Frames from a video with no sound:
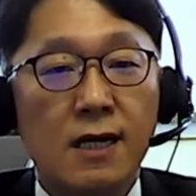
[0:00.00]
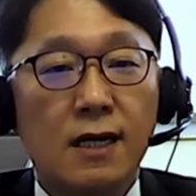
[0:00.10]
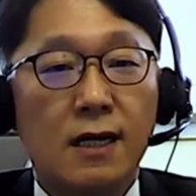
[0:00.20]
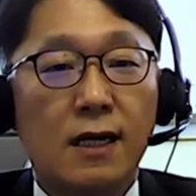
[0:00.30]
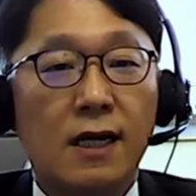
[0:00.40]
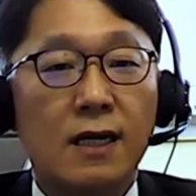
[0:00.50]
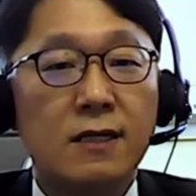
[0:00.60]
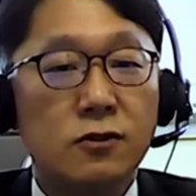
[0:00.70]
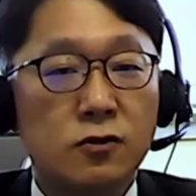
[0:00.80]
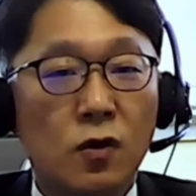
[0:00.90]
I
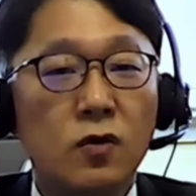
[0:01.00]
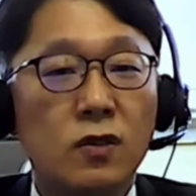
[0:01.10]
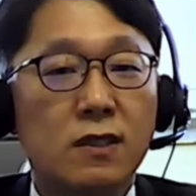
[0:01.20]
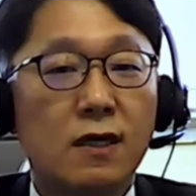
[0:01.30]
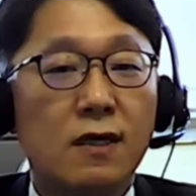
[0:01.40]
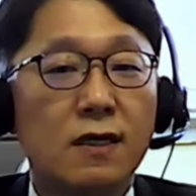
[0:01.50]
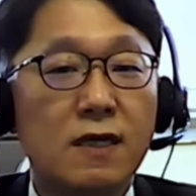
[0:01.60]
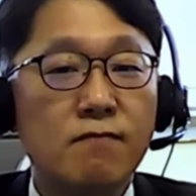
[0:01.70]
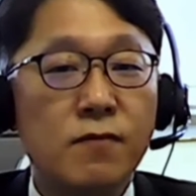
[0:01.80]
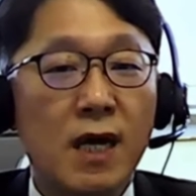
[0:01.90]
show you the
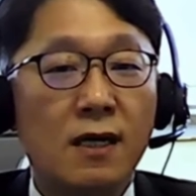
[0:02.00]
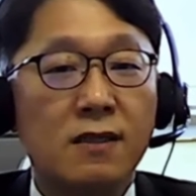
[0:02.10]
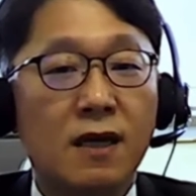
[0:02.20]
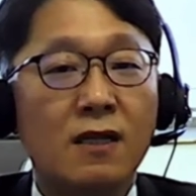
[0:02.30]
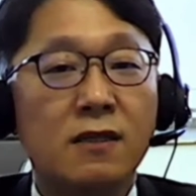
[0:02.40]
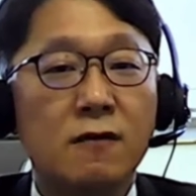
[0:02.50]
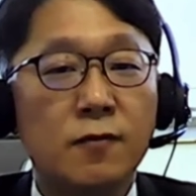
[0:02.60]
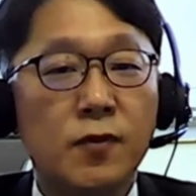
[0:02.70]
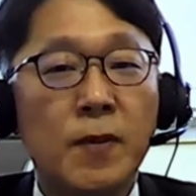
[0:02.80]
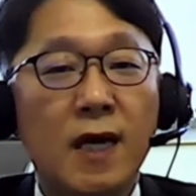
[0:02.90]
impact and the
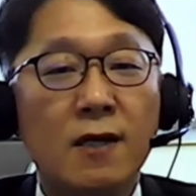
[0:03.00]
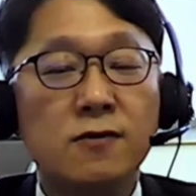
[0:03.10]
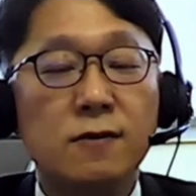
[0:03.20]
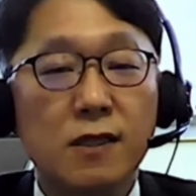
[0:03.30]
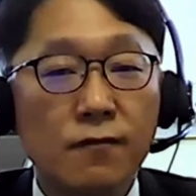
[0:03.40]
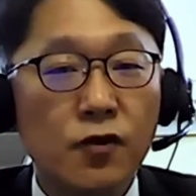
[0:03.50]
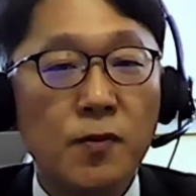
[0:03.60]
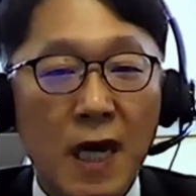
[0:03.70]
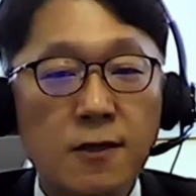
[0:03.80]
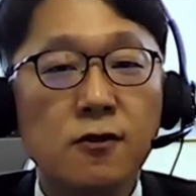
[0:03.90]

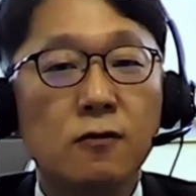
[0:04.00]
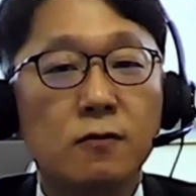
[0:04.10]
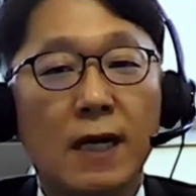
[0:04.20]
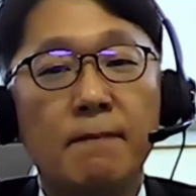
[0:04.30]
implication of them.